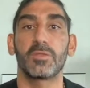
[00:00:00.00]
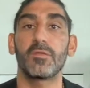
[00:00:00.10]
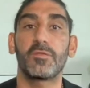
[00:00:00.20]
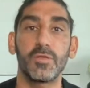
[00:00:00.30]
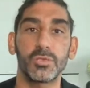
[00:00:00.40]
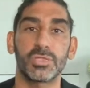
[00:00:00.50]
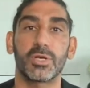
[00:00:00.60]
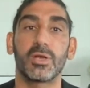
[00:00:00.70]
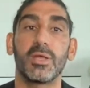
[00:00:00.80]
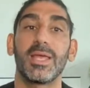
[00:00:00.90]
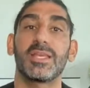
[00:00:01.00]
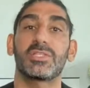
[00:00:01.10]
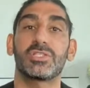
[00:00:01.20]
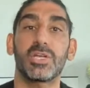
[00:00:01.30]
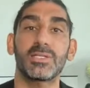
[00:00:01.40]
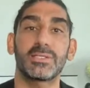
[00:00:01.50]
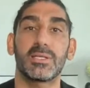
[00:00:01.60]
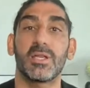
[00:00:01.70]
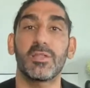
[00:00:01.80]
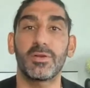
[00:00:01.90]
The future is just
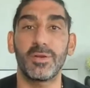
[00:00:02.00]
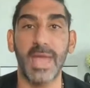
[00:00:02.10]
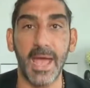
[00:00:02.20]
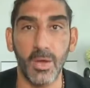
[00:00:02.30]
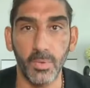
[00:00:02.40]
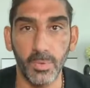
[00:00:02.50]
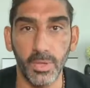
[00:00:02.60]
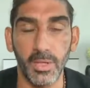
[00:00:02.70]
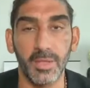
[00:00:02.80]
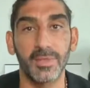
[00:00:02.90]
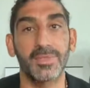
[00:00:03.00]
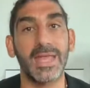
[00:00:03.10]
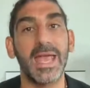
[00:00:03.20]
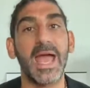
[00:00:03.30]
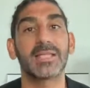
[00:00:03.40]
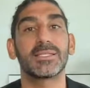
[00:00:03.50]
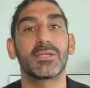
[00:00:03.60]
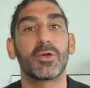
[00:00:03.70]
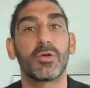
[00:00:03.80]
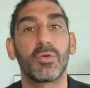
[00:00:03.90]
another now that
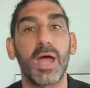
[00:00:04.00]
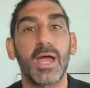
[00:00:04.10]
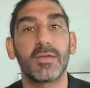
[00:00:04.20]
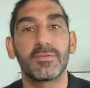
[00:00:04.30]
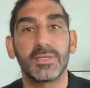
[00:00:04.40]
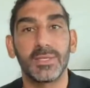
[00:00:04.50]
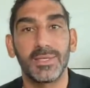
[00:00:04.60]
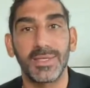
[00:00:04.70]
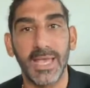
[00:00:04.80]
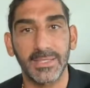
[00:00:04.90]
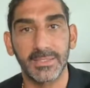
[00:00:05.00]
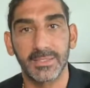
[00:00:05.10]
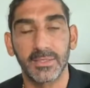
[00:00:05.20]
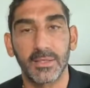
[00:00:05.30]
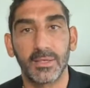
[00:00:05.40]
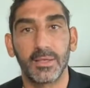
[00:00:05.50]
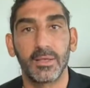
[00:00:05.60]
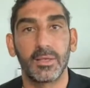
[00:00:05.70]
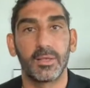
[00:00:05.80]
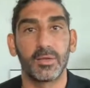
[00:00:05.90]
hasn't arrived yet,
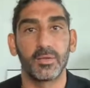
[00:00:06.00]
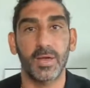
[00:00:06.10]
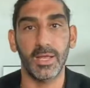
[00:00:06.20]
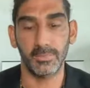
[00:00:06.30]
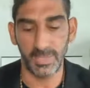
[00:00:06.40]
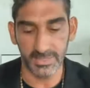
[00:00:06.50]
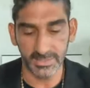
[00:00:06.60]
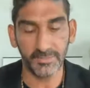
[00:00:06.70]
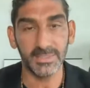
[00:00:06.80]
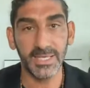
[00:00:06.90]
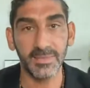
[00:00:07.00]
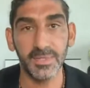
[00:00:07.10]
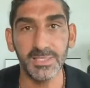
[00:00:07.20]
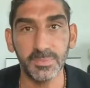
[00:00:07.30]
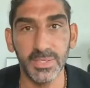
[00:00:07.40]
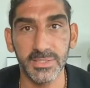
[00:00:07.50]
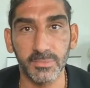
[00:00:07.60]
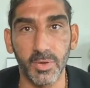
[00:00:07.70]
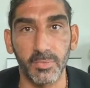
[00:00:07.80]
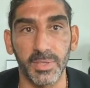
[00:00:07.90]
right? Because if I take this
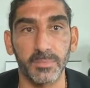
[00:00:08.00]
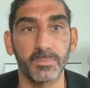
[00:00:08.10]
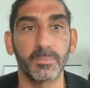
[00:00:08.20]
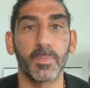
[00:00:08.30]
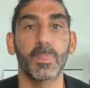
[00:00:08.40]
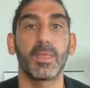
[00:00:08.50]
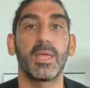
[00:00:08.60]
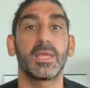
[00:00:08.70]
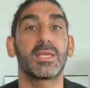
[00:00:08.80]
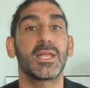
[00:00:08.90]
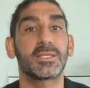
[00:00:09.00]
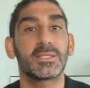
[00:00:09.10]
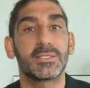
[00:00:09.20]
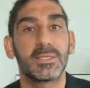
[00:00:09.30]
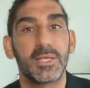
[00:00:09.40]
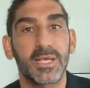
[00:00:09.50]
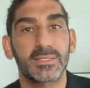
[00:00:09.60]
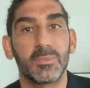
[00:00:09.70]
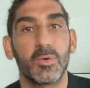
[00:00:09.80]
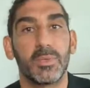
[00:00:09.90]
present moment and connect it to the
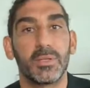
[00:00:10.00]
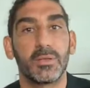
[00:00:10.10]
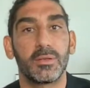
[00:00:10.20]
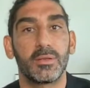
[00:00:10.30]
next moment